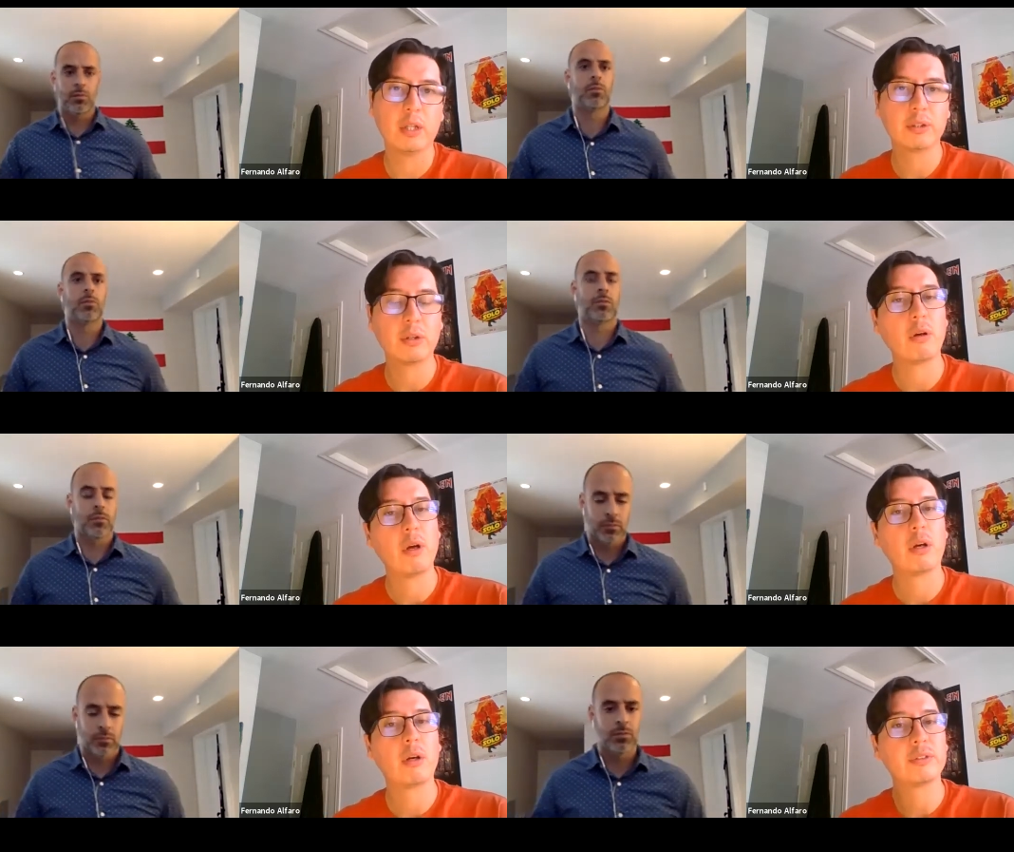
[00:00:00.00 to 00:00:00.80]
Speaker 1: So
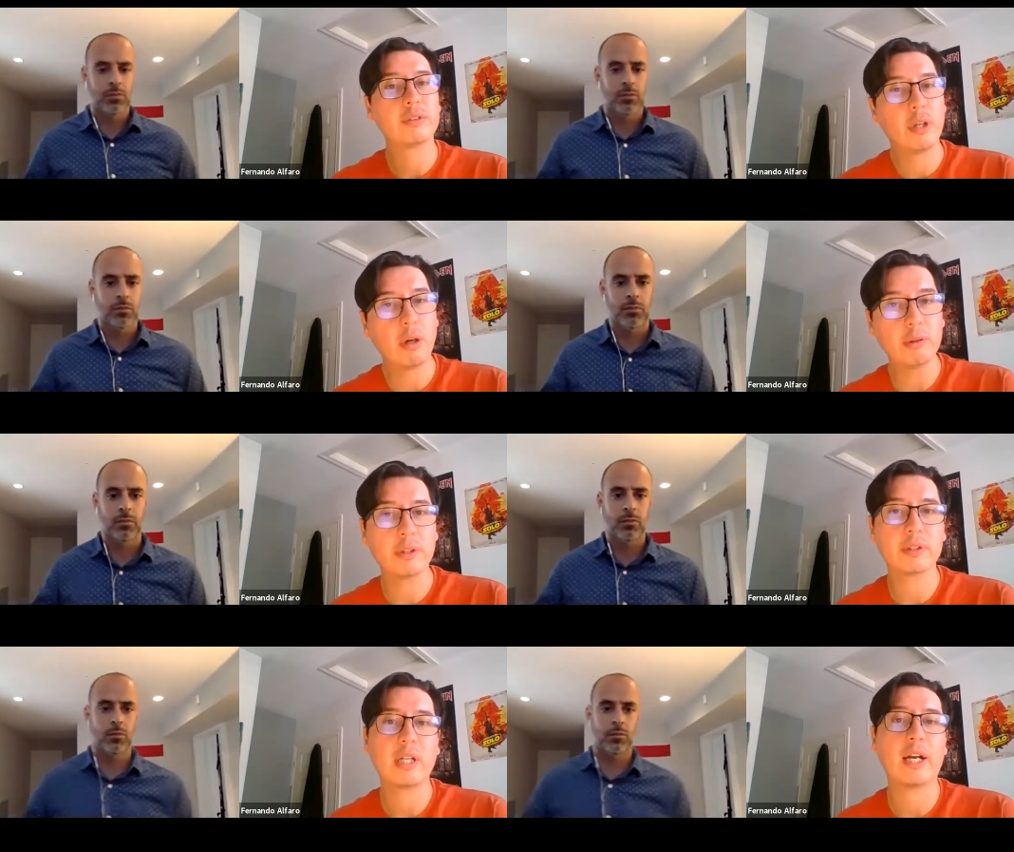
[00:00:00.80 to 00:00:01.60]
content
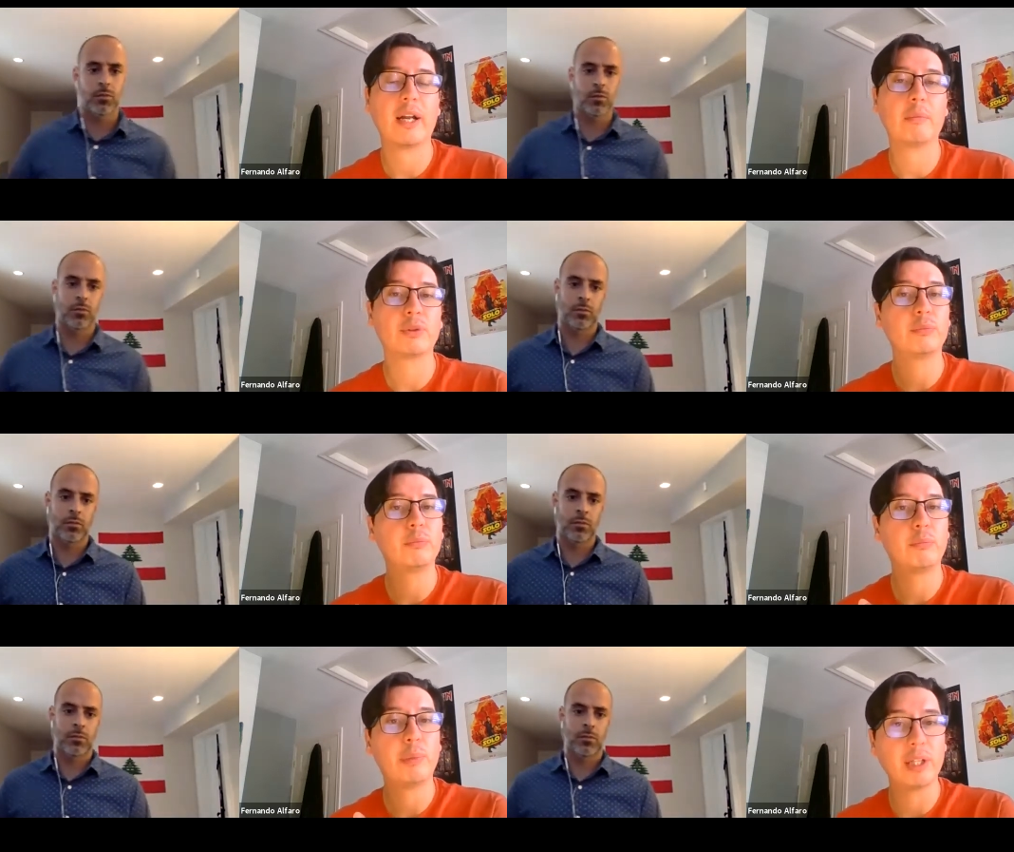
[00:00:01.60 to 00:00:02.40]
owners are able to
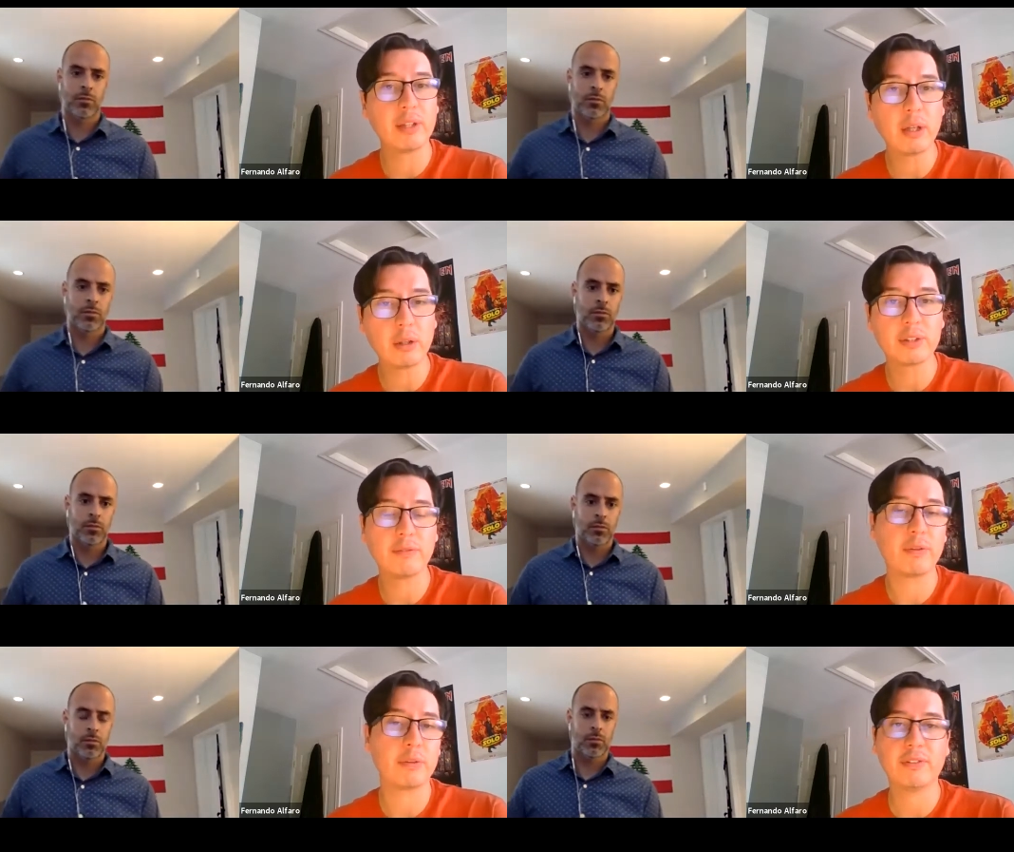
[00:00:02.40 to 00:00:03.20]
build the
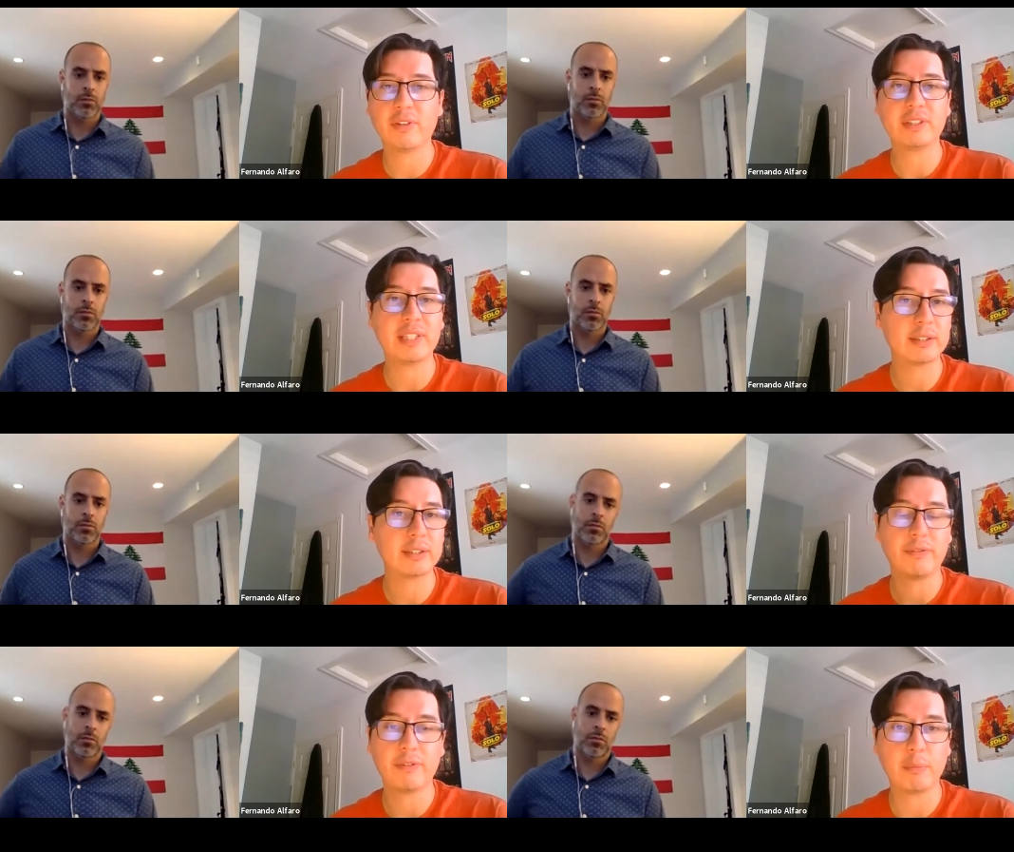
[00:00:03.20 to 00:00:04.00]
content for different tests
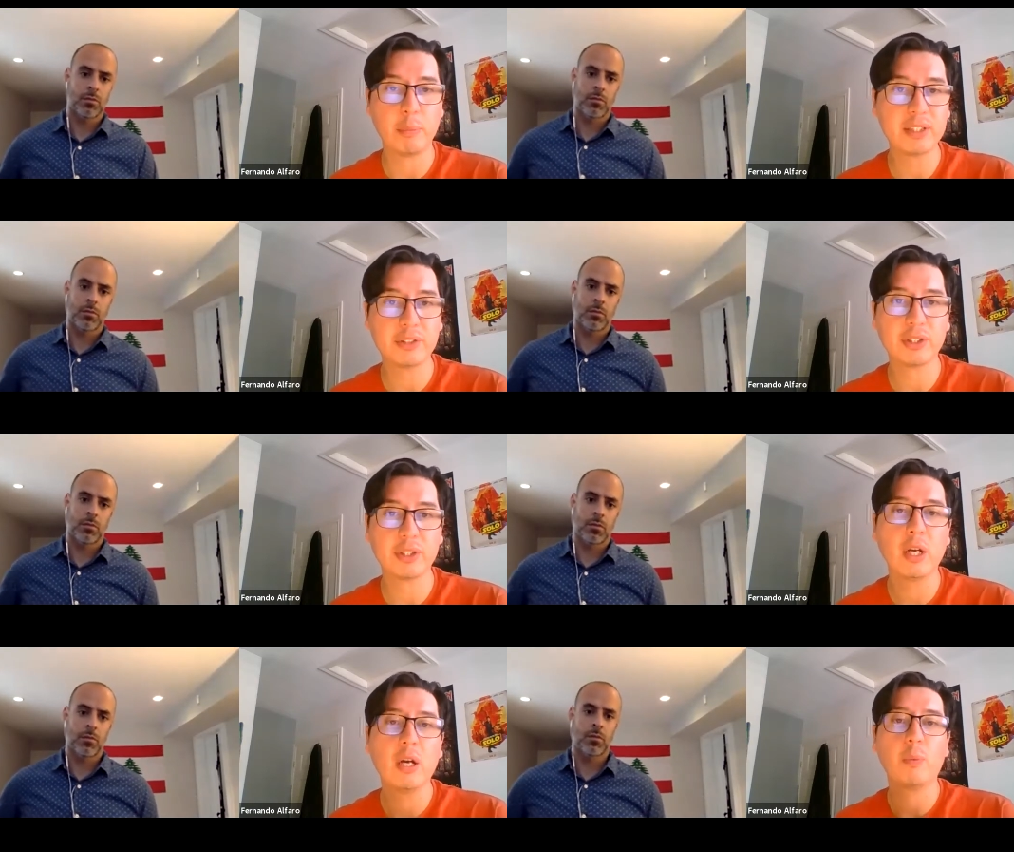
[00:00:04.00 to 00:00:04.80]
of different messaging